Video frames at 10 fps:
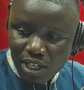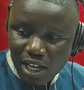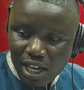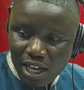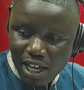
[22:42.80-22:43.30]

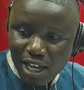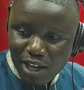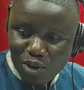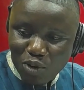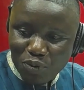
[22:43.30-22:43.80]

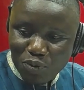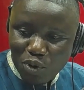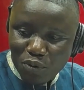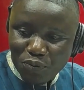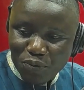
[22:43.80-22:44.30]

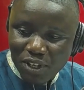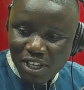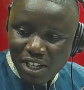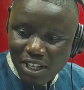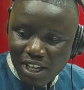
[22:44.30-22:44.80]

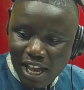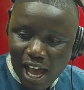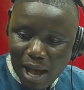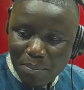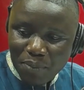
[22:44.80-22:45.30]
Kofi
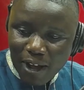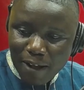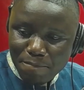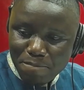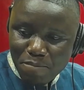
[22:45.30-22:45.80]
Ampa,
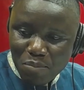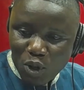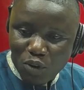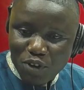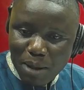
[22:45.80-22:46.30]

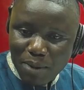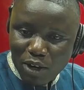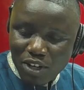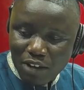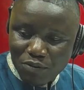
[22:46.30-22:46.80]

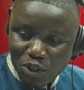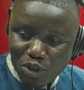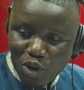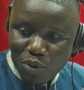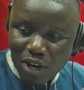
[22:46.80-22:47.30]
good
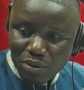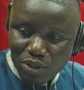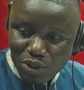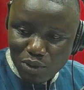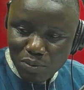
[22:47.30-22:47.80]
afternoon going out
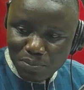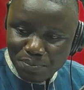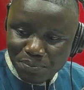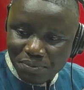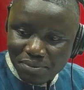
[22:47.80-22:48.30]
to you.
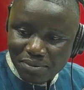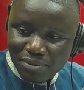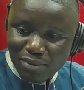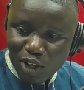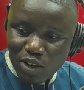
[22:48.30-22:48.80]

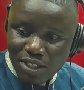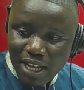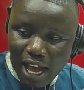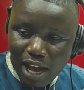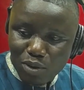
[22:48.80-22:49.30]

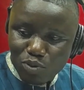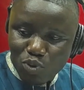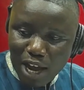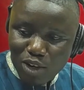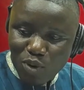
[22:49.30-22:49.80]

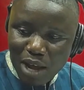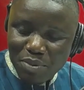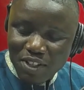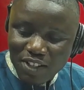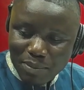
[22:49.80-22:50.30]
Why do I
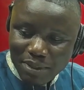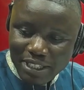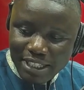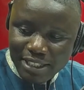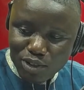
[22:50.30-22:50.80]
bring
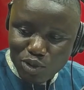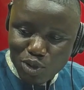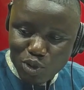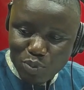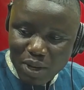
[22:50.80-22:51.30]
somebody in the
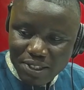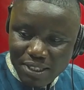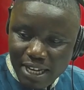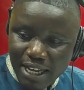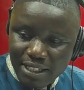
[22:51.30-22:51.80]
studio to
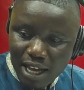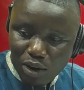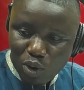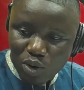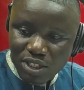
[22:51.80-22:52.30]
bastardize our
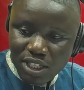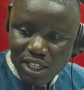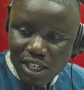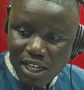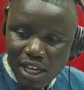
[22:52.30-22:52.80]
court?
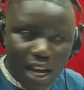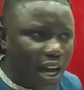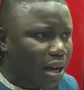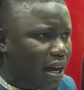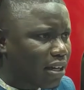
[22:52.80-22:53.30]

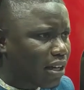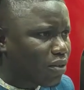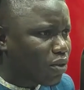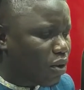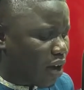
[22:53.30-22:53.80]
I don't know.